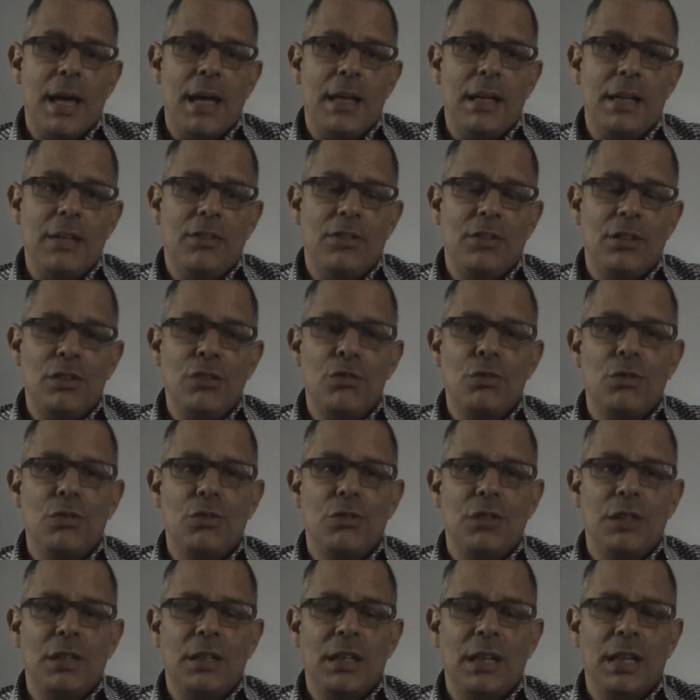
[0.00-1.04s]
it's
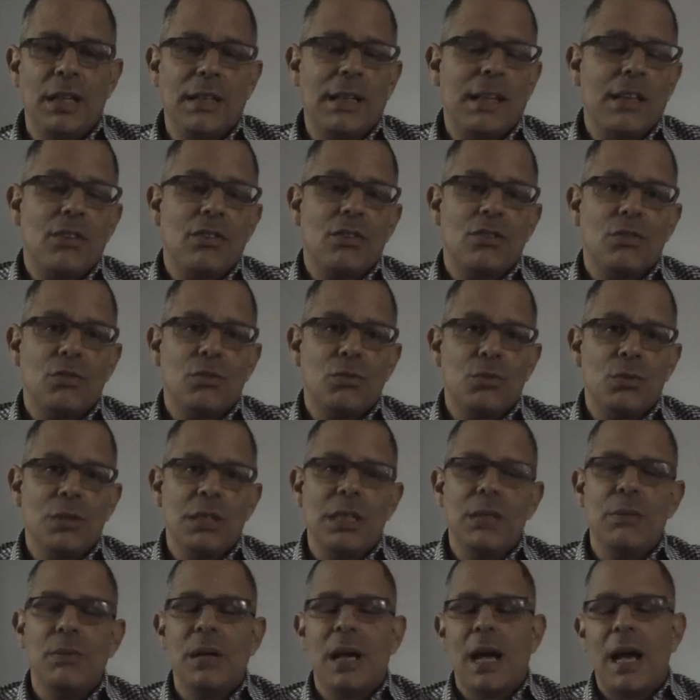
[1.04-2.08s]
interesting, and that's
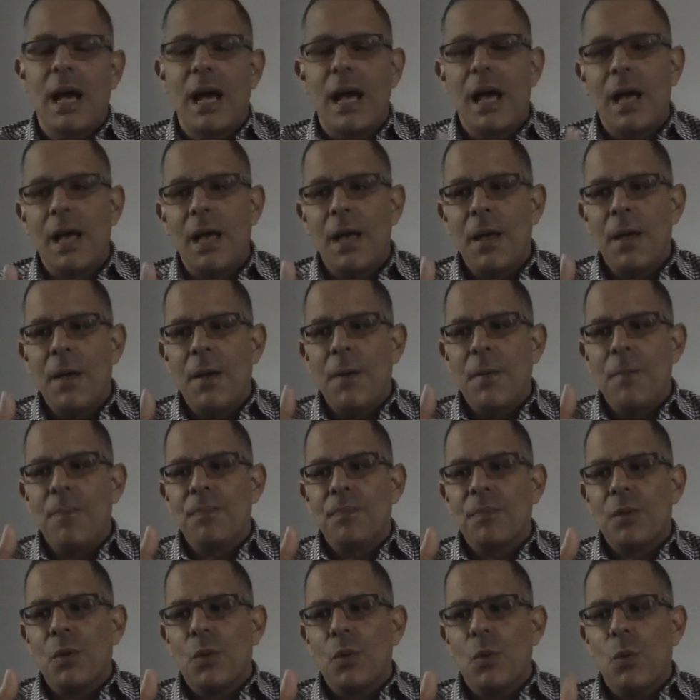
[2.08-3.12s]
really
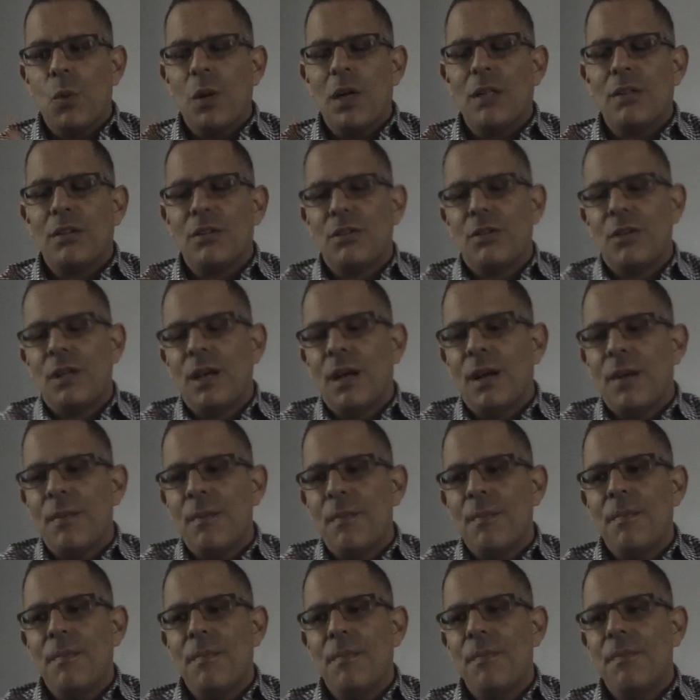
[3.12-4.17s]
what
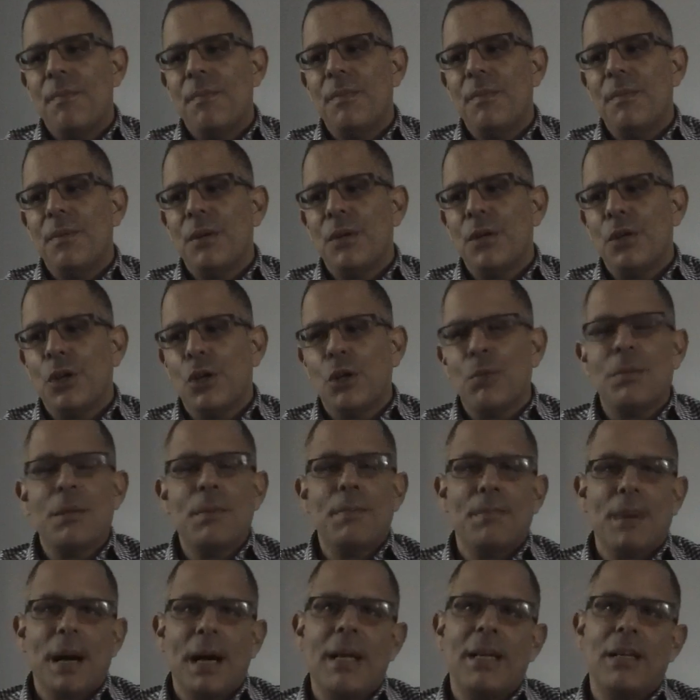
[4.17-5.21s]
got me
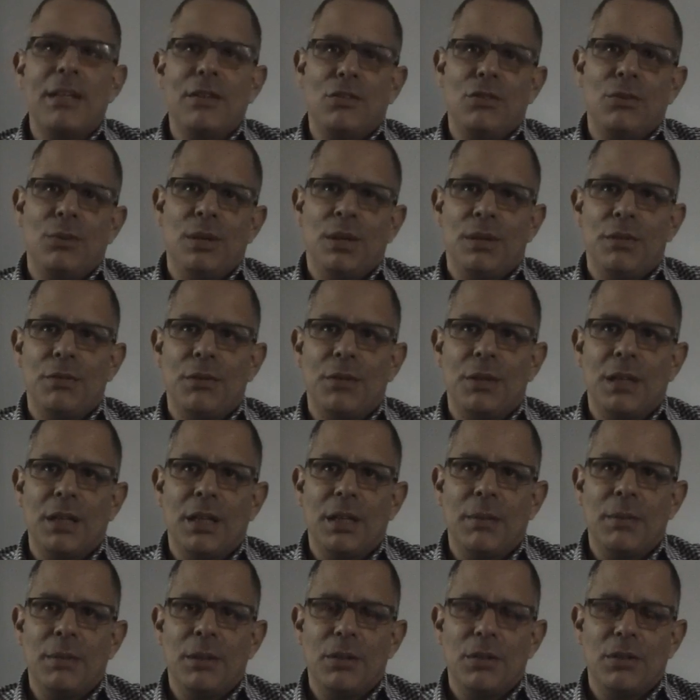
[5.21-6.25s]
back into
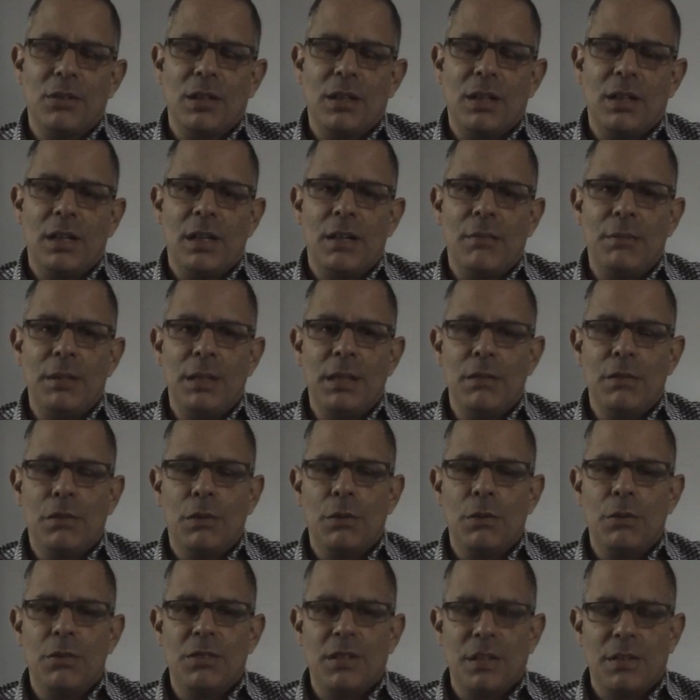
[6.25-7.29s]
Africa, because I've been
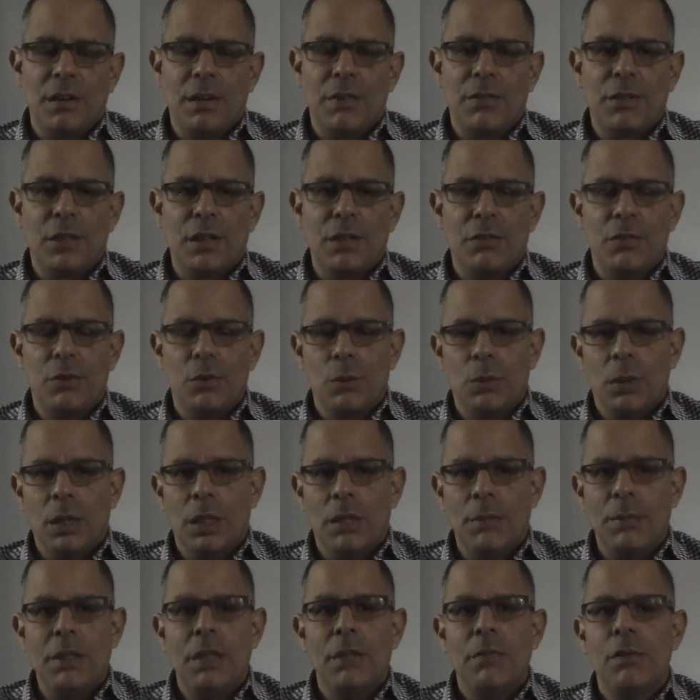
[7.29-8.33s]
involved with South Africa for a while.
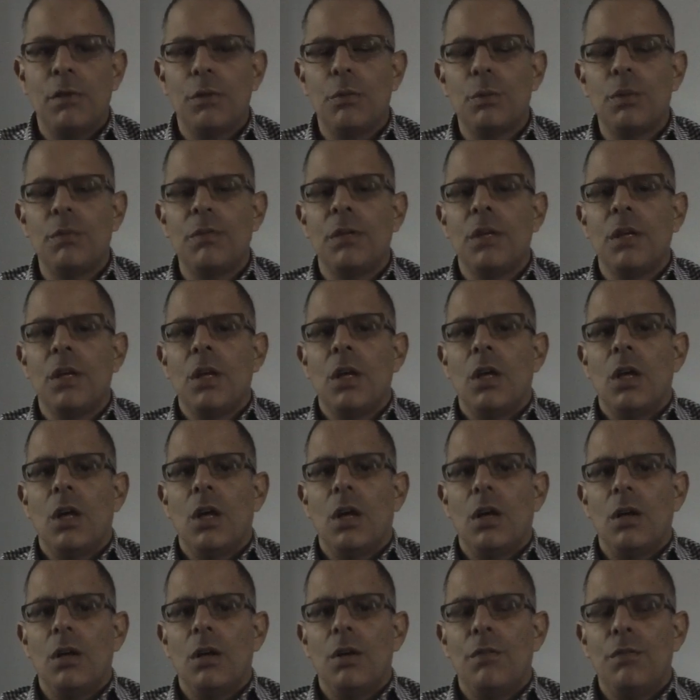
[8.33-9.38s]
I've been involved with
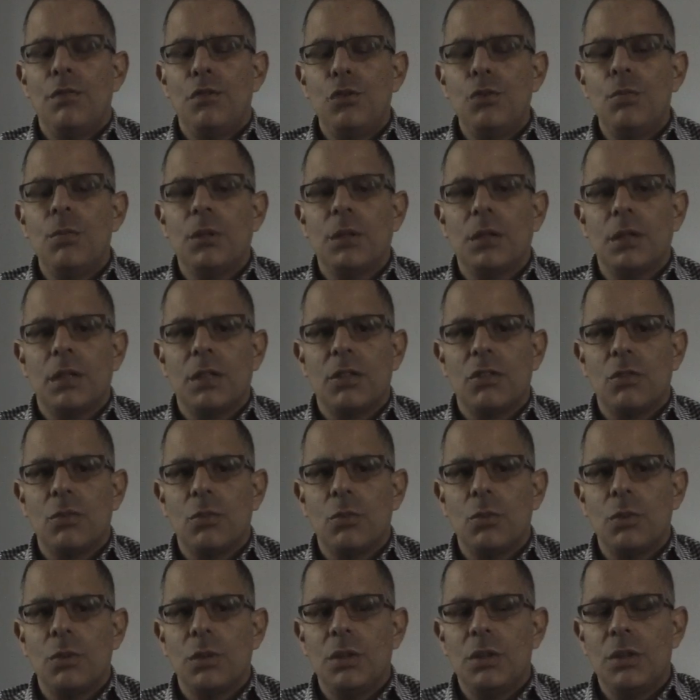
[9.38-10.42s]
a few markets who
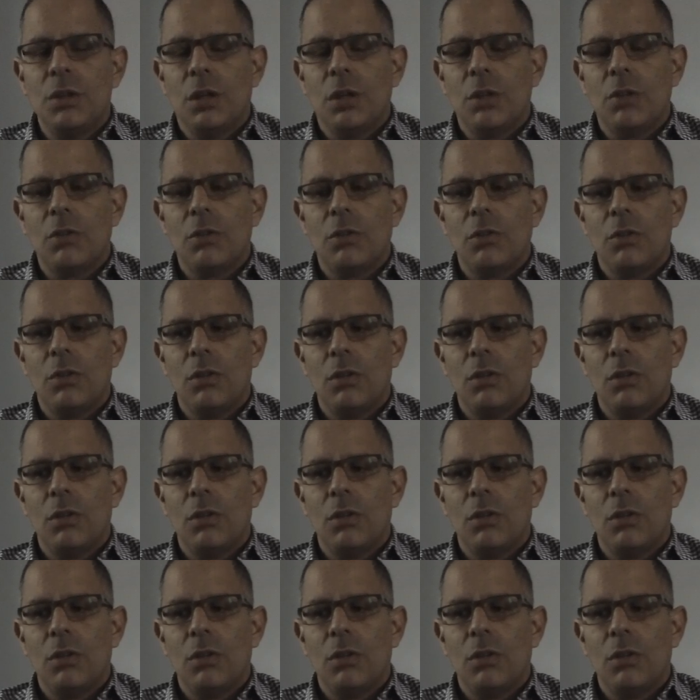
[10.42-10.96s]
were not